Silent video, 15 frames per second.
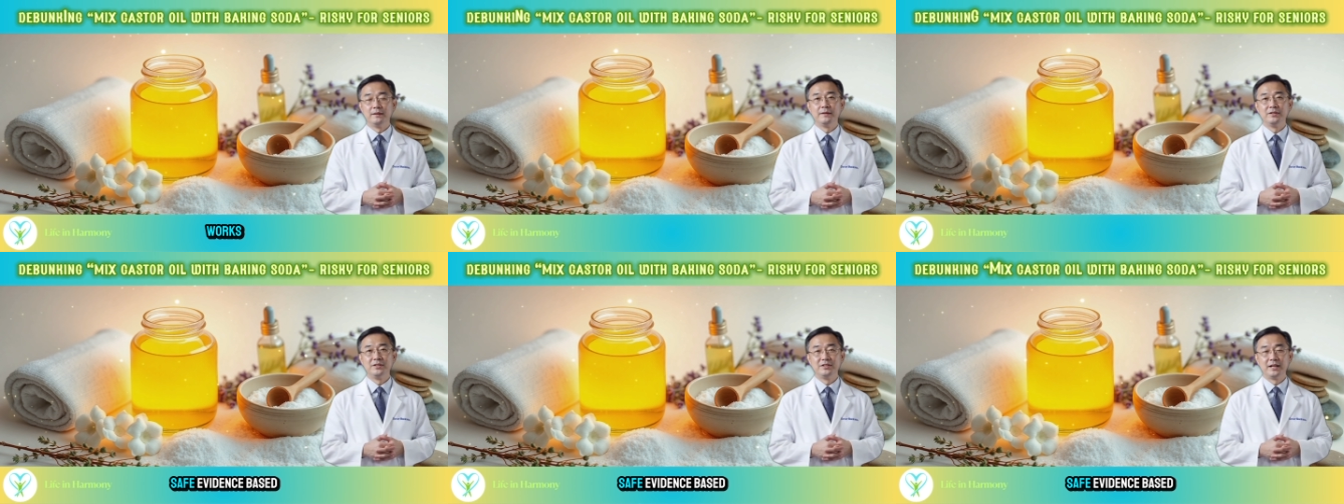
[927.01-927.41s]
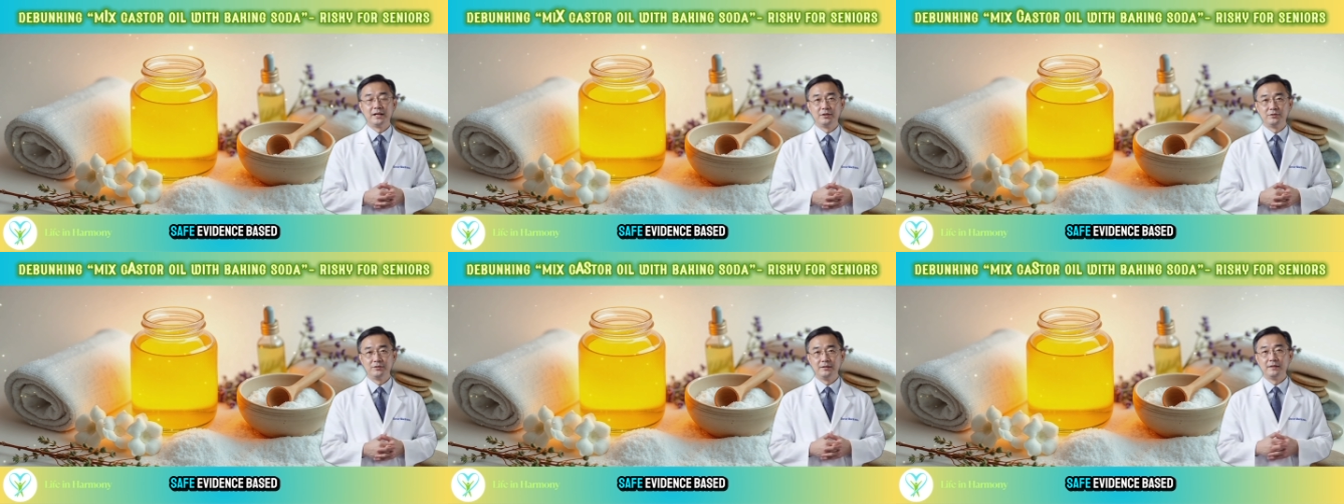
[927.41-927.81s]

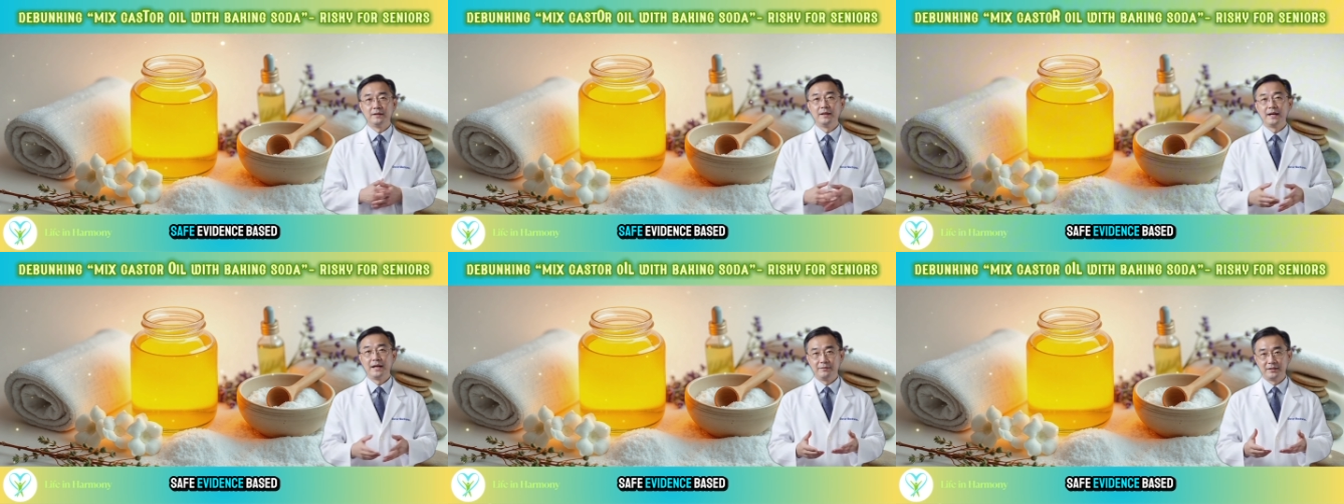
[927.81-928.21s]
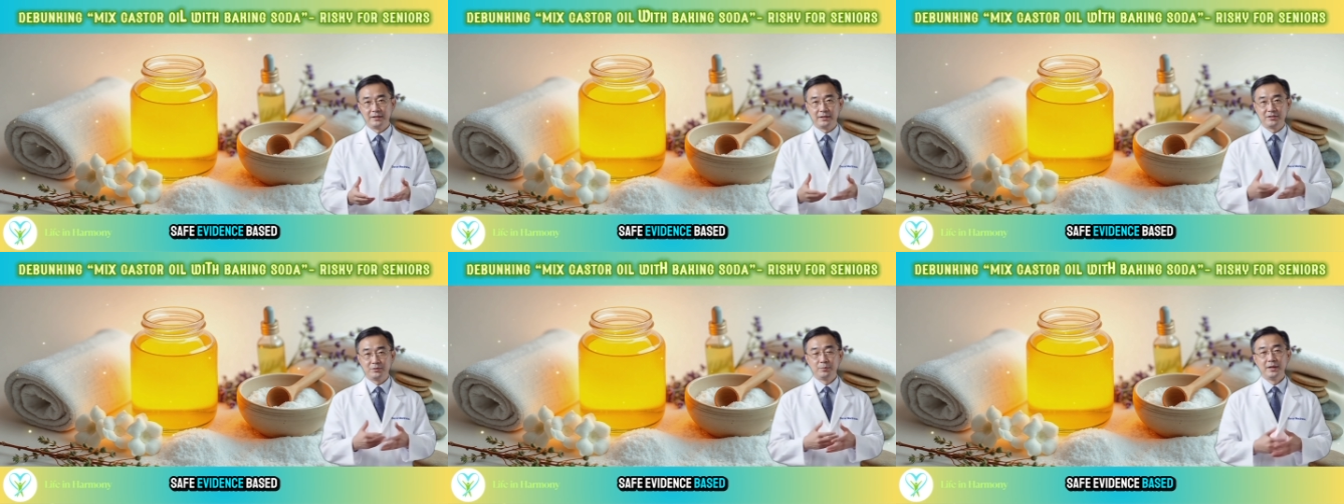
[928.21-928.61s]
Safe,
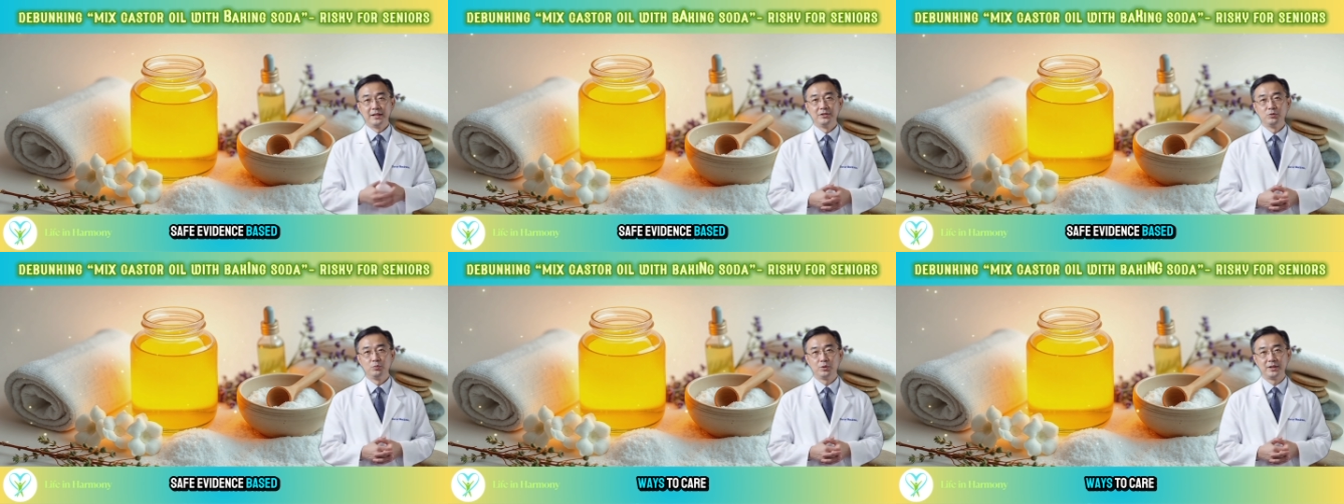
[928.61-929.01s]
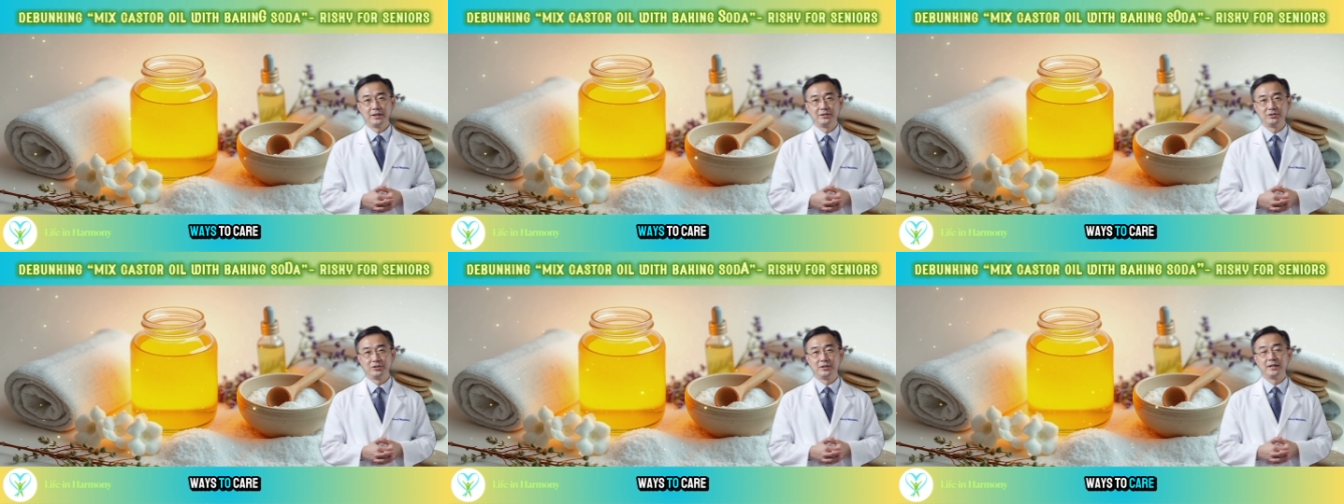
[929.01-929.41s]
evidence-based
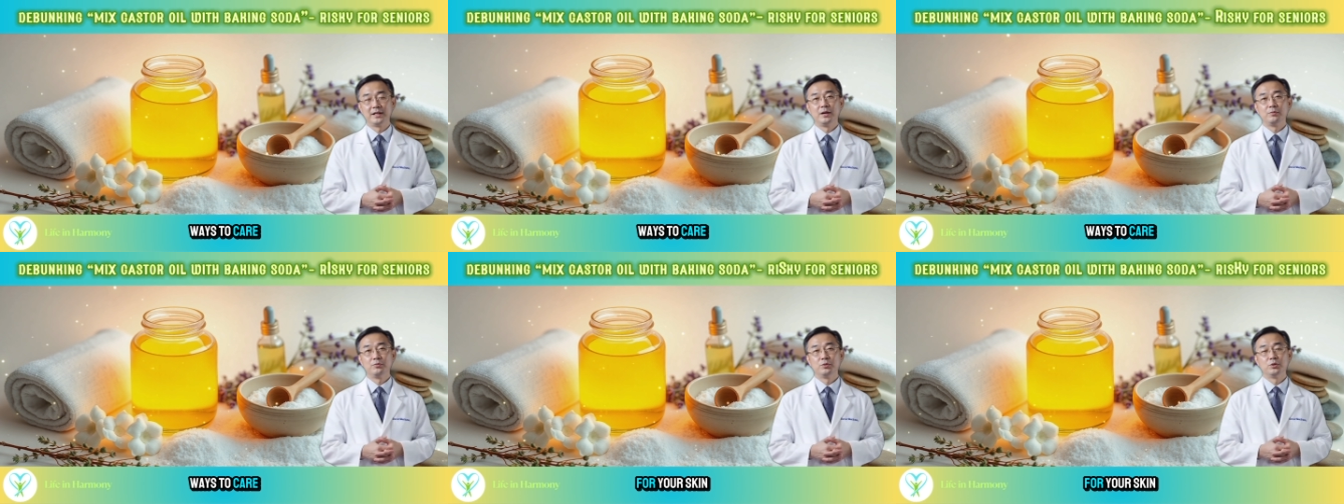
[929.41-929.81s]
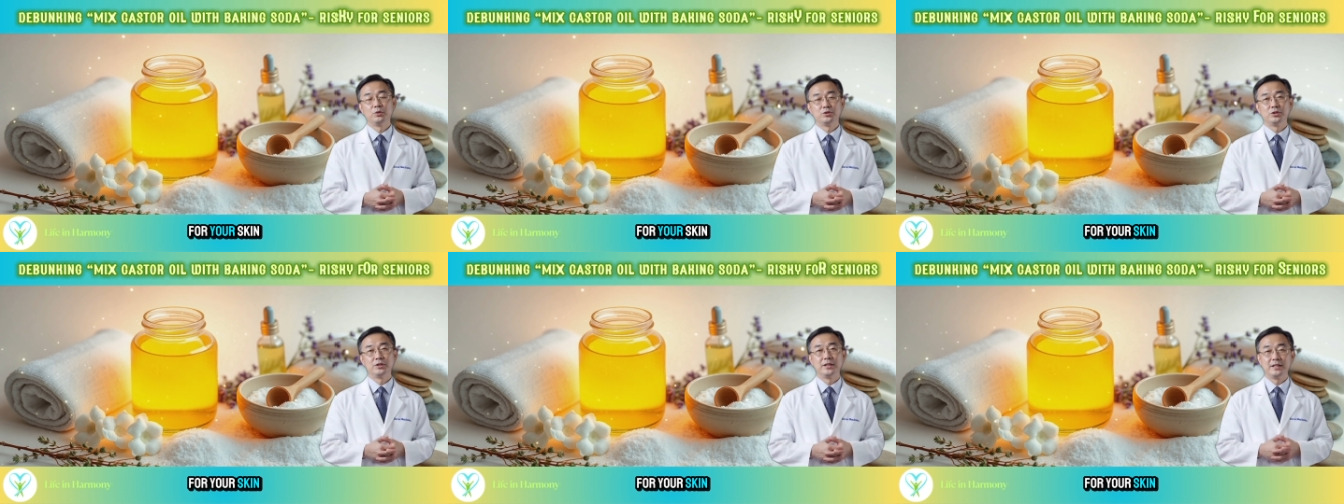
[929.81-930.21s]
ways to care for
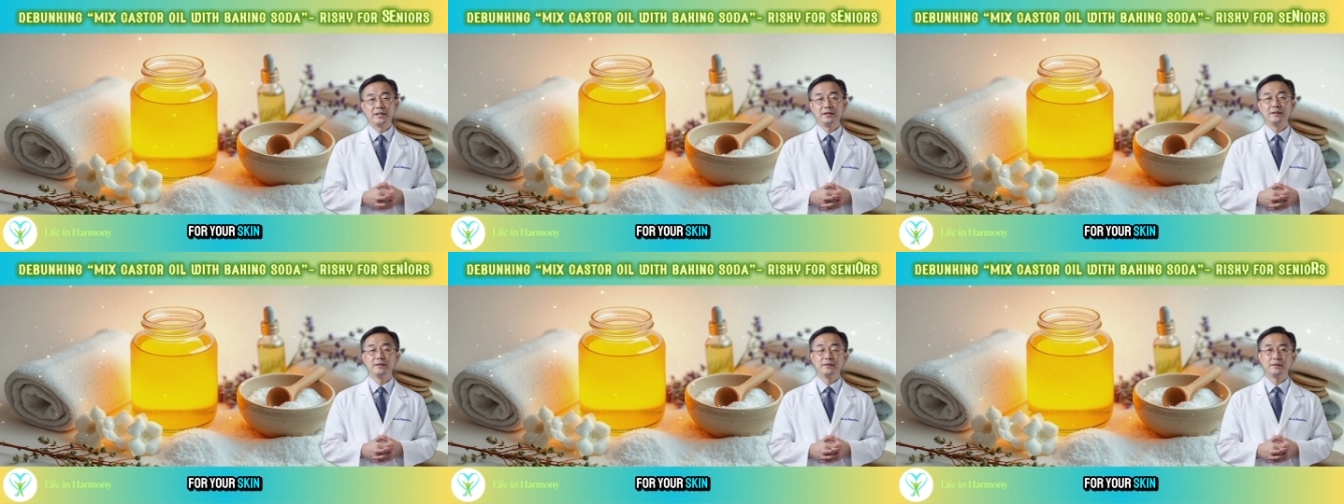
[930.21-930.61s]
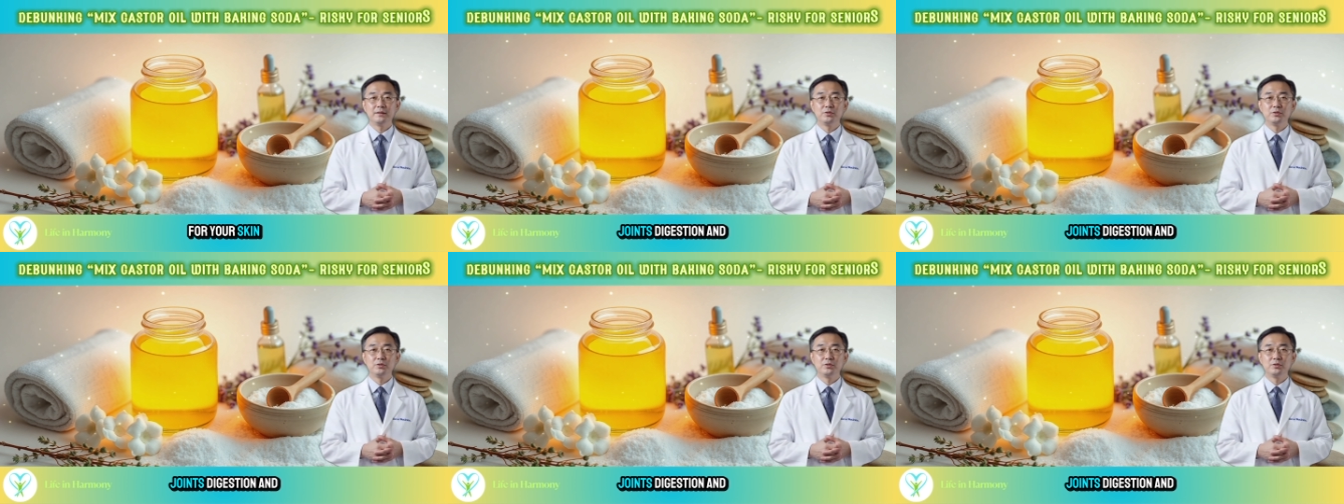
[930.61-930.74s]
your skin,